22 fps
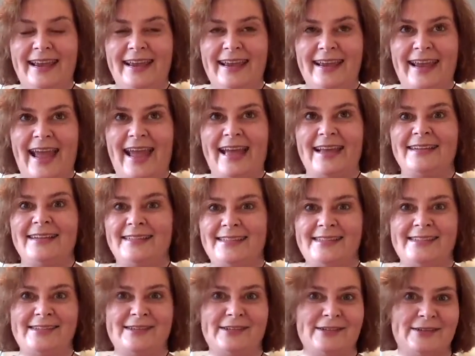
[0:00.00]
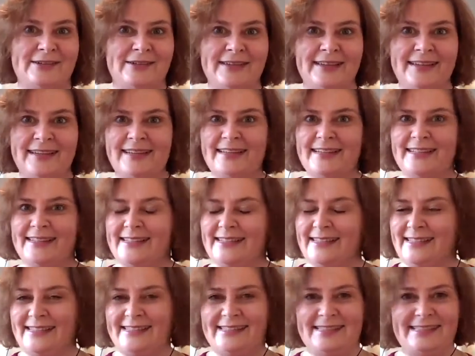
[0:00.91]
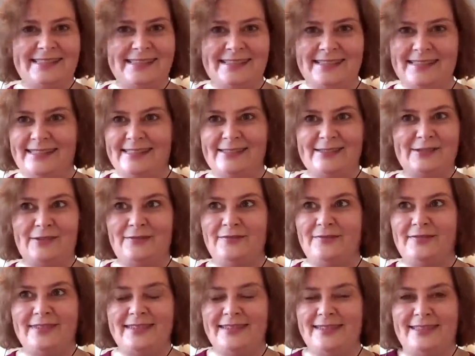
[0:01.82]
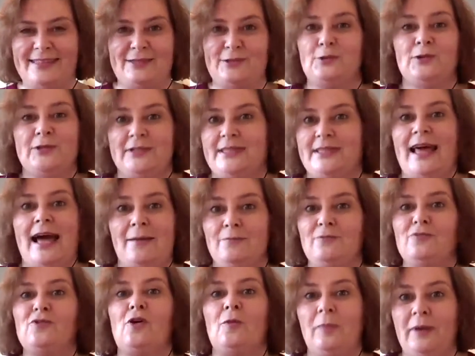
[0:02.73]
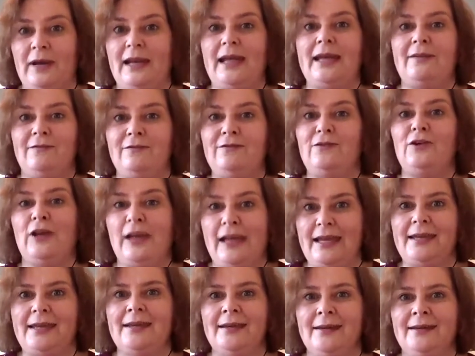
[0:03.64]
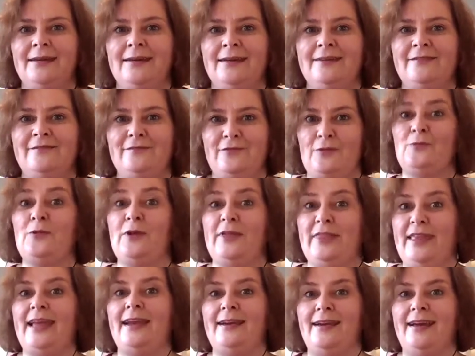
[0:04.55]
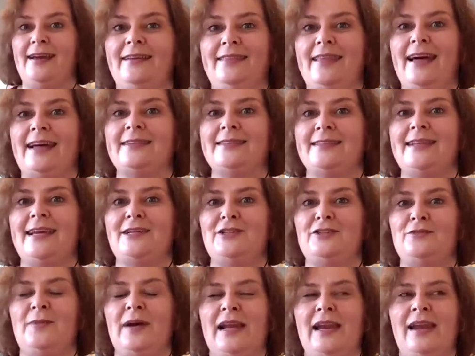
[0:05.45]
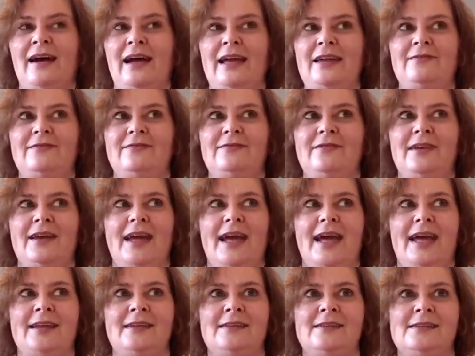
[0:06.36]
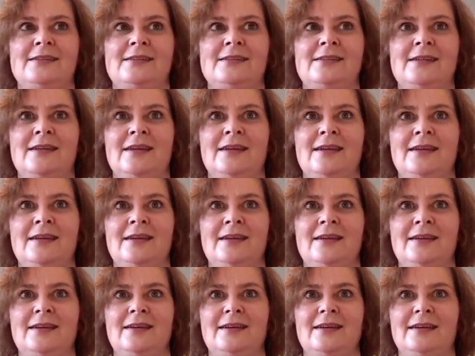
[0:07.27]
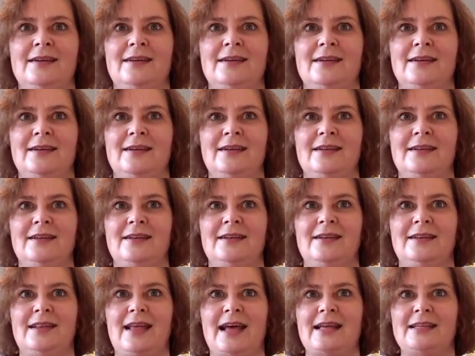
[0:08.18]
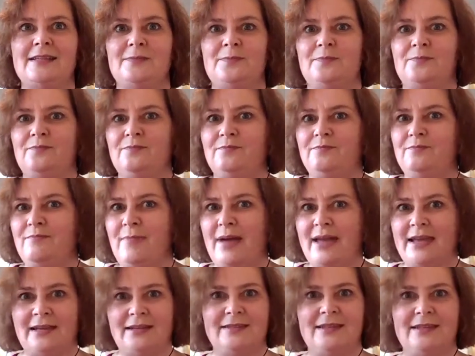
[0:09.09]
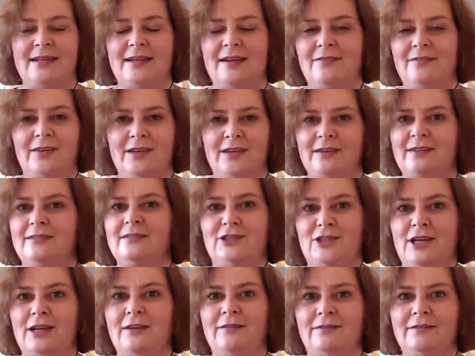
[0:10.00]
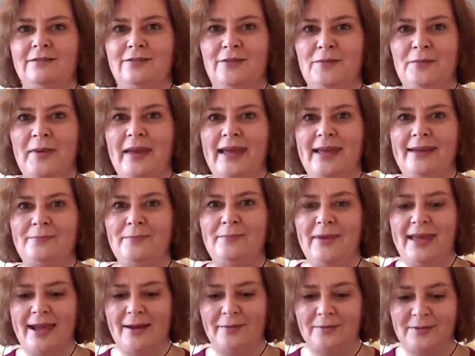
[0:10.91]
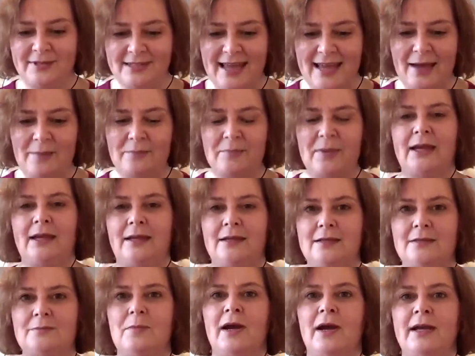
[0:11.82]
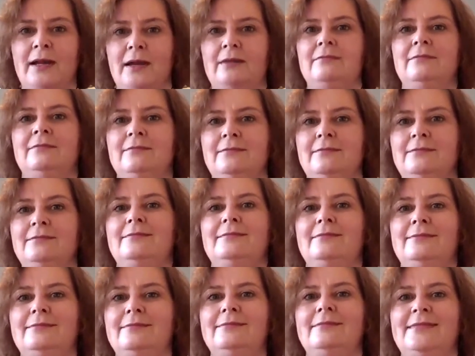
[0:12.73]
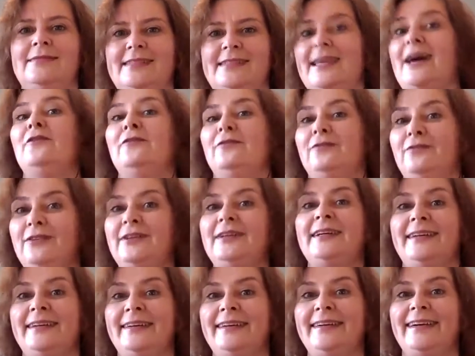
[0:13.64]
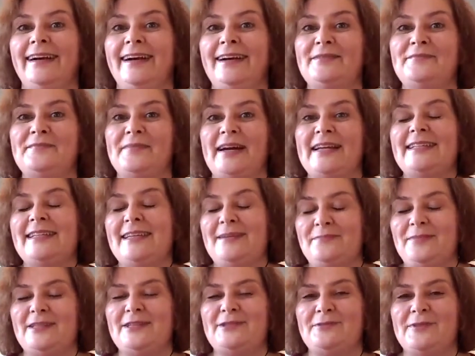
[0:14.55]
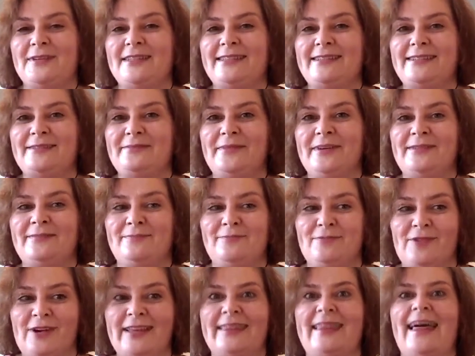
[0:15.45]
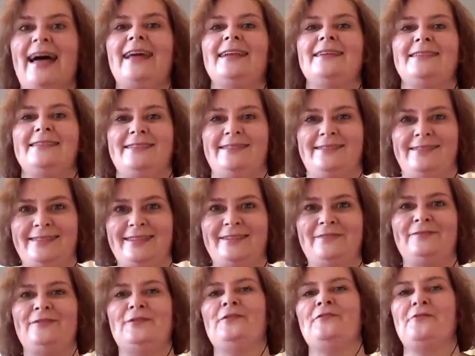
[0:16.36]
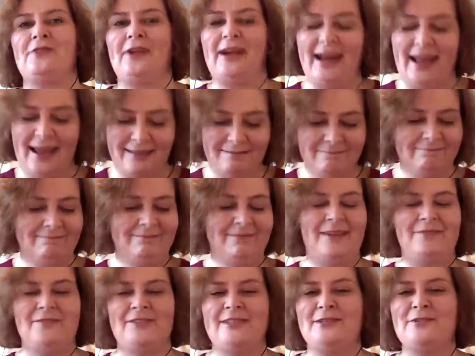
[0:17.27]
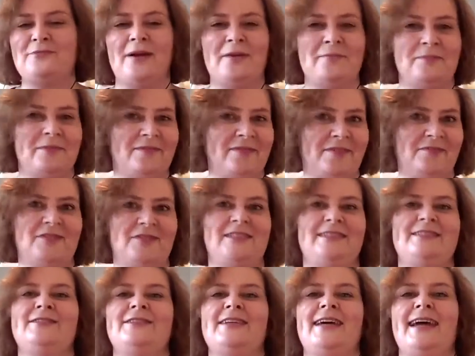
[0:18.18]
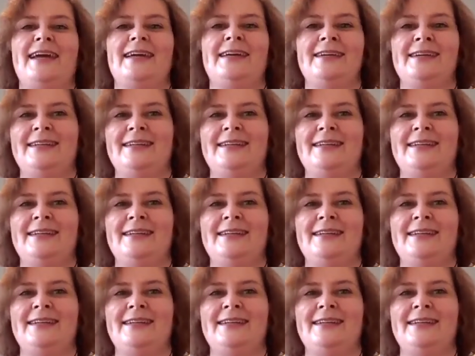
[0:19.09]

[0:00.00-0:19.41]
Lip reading: get to sort of source that properly, fully from within that stage of my life. And that's made a significant shift for me, being able to tap back into my own self, my deepest wisdom, and bring that to the forefront every single moment of every single day